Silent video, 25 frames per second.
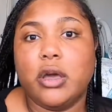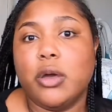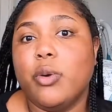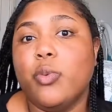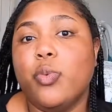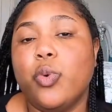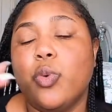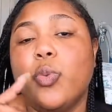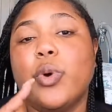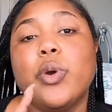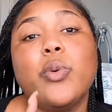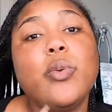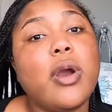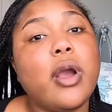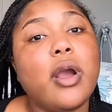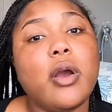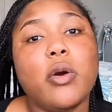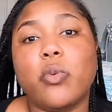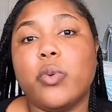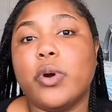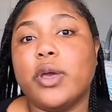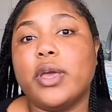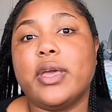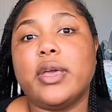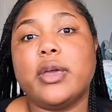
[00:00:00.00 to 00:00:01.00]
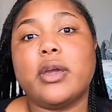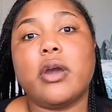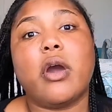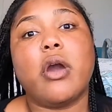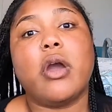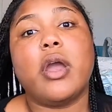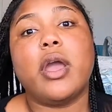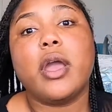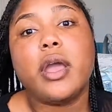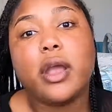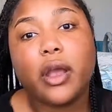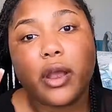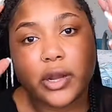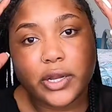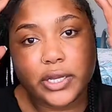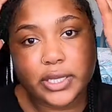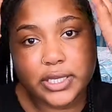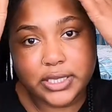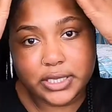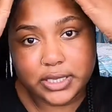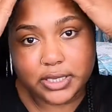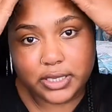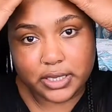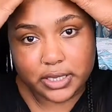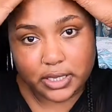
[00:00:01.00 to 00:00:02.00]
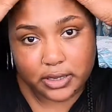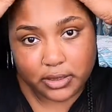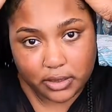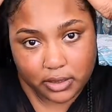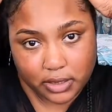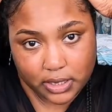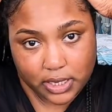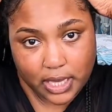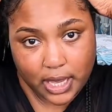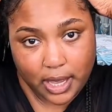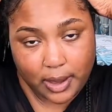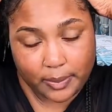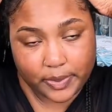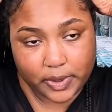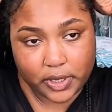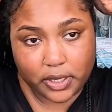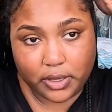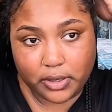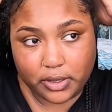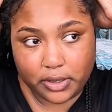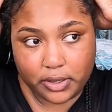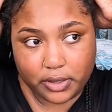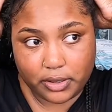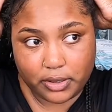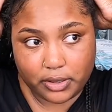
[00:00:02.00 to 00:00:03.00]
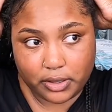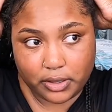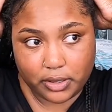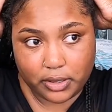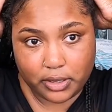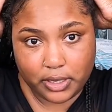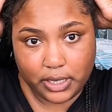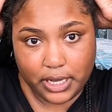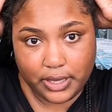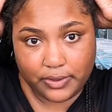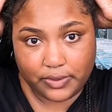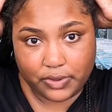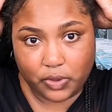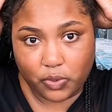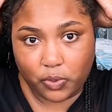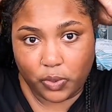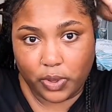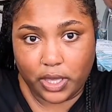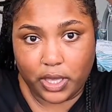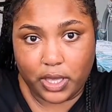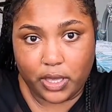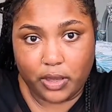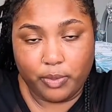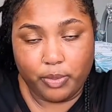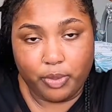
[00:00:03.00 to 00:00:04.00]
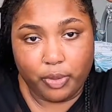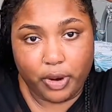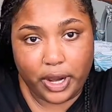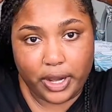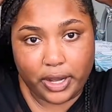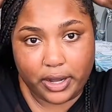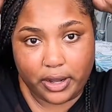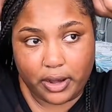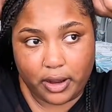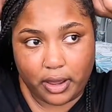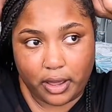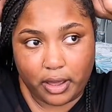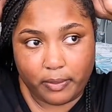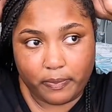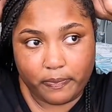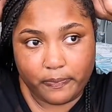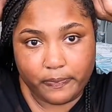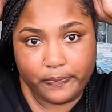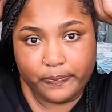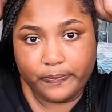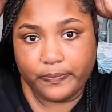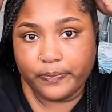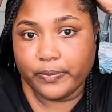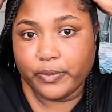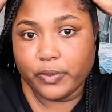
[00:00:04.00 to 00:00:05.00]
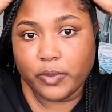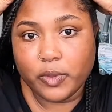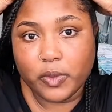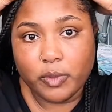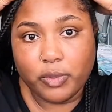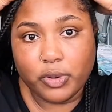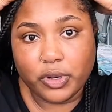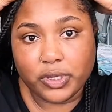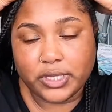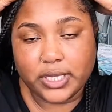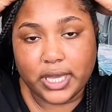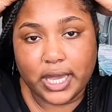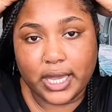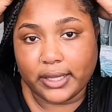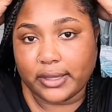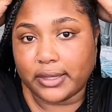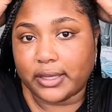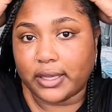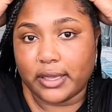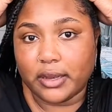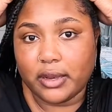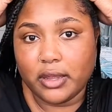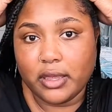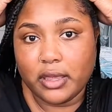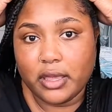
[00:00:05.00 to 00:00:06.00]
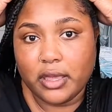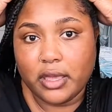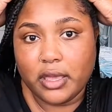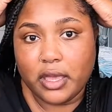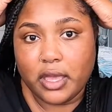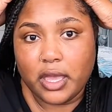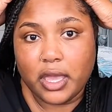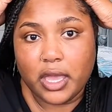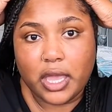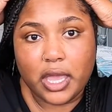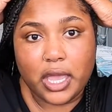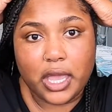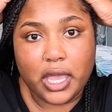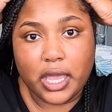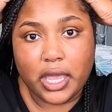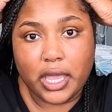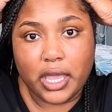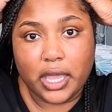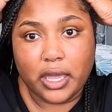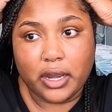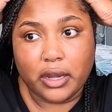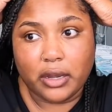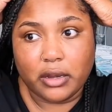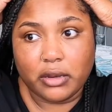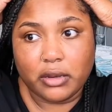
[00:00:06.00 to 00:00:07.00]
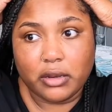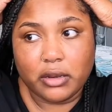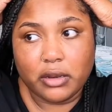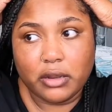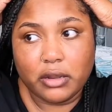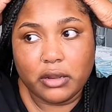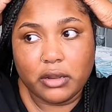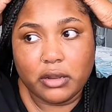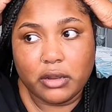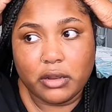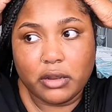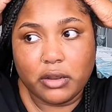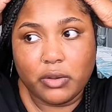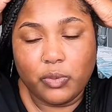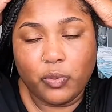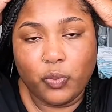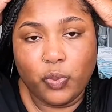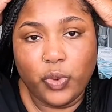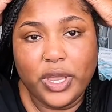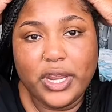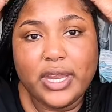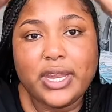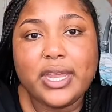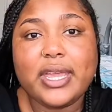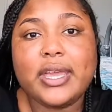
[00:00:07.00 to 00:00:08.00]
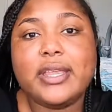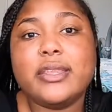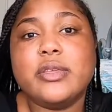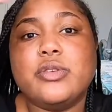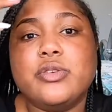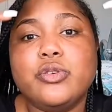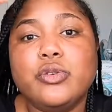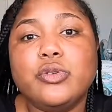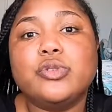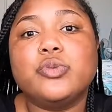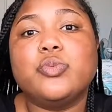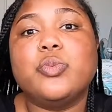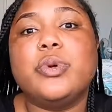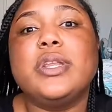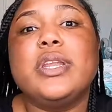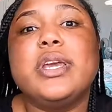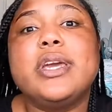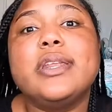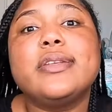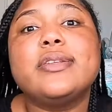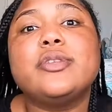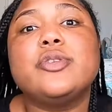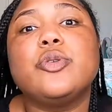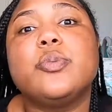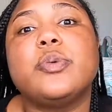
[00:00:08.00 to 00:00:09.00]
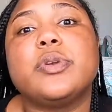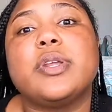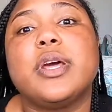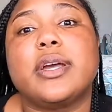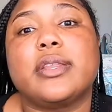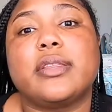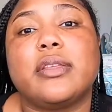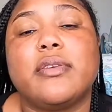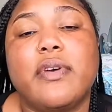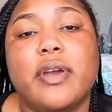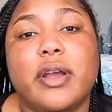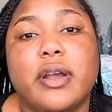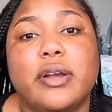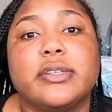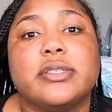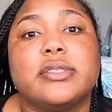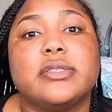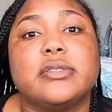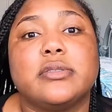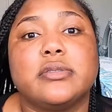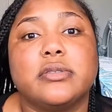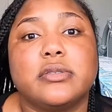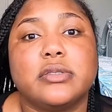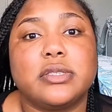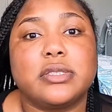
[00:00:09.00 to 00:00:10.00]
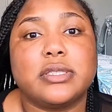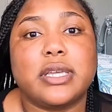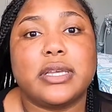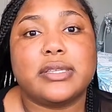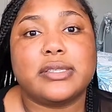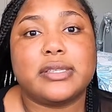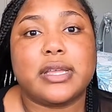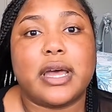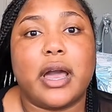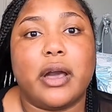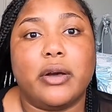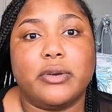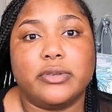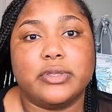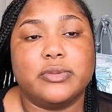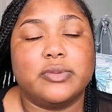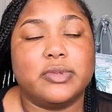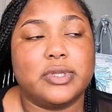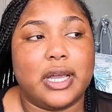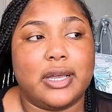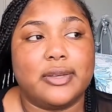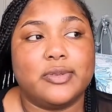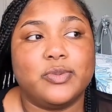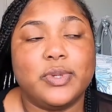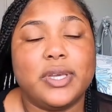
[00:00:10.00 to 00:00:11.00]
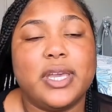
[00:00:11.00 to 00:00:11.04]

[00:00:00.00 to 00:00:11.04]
When we wear a wig, our hair is kept underneath the wig, braided up, protected. And we need to use we need to do protective hairstyles sometimes.